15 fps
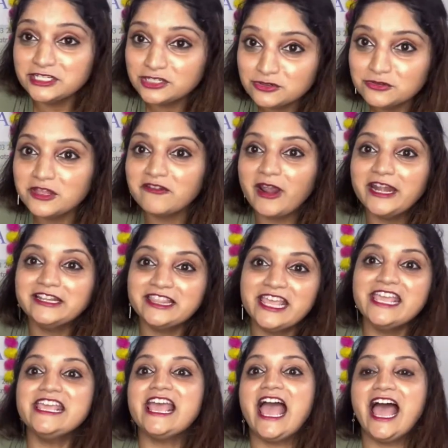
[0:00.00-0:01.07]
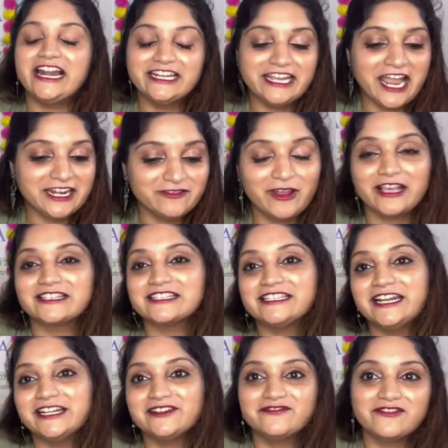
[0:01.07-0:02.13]
do the right thing and get
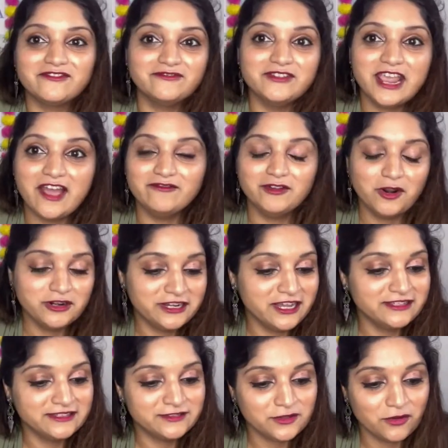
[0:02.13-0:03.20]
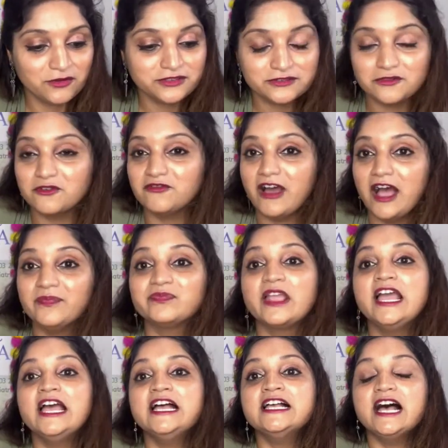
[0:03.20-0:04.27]
vaccinated if we have not done so far.
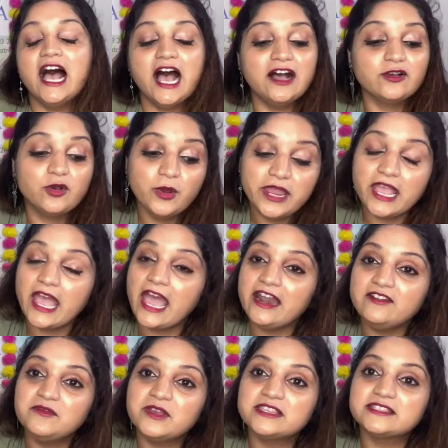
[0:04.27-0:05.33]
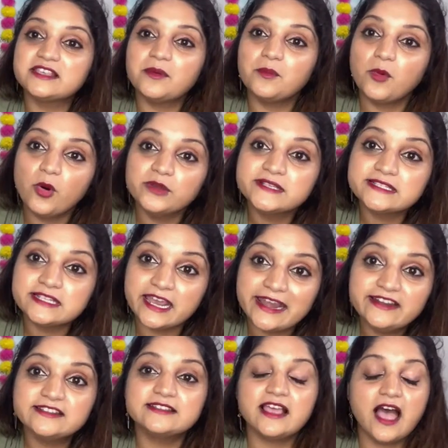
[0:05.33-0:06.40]
Going ahead with some more
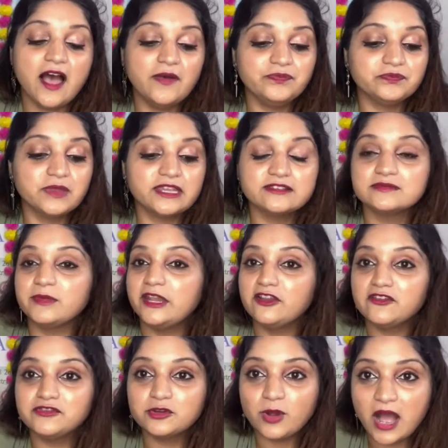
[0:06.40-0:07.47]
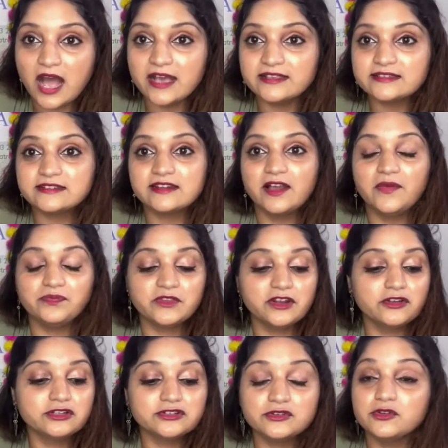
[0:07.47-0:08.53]
states, because many of you asked
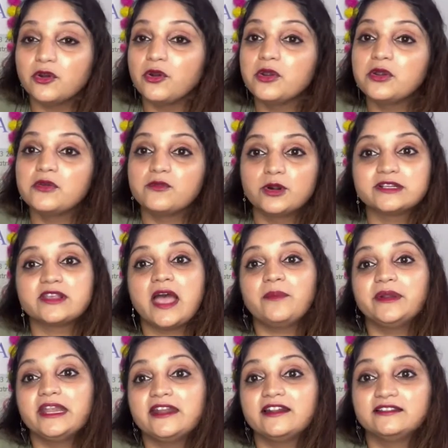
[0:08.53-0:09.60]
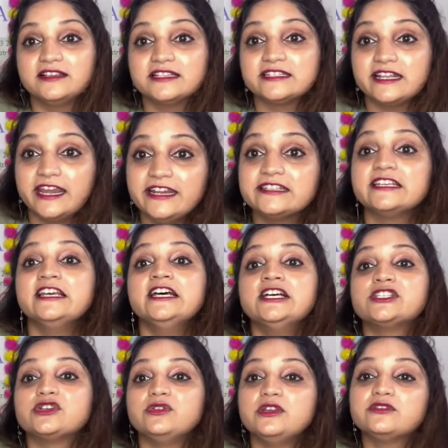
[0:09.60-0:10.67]
to know what's happening in other states.
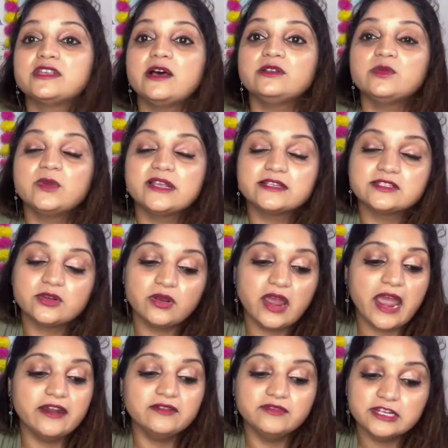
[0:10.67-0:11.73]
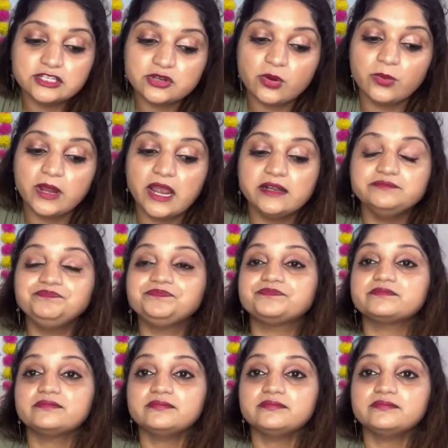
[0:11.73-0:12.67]
So New South Wales and Victoria